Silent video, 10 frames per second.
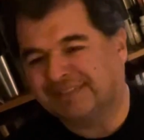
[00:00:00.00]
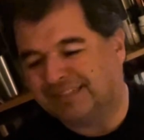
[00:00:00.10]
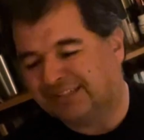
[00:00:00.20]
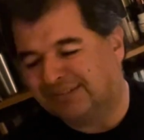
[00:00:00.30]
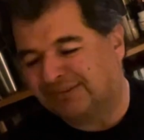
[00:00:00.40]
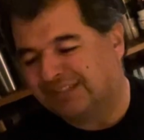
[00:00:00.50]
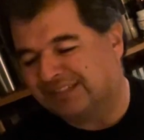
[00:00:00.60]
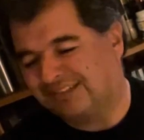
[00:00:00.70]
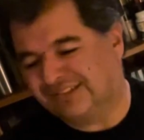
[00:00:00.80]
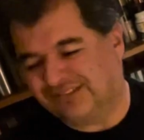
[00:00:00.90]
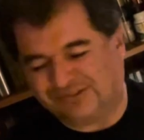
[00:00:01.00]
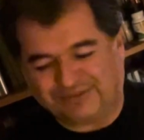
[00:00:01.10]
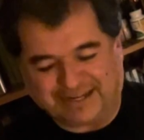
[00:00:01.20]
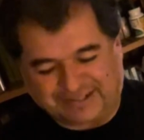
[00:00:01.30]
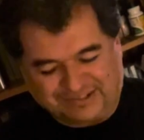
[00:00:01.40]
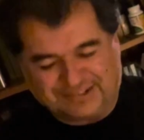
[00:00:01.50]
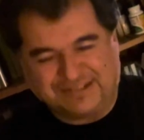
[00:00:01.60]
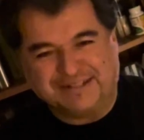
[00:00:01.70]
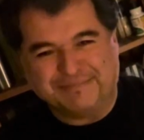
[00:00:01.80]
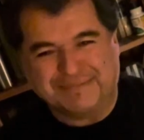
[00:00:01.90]
Rolling Stones Records,
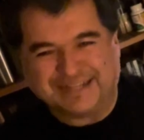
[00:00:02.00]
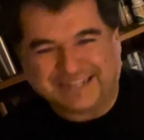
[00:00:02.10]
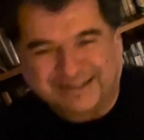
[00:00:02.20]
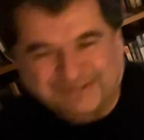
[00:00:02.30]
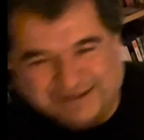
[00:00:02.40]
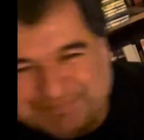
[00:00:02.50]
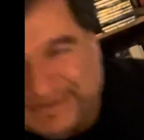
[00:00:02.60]
the Monkey Grip.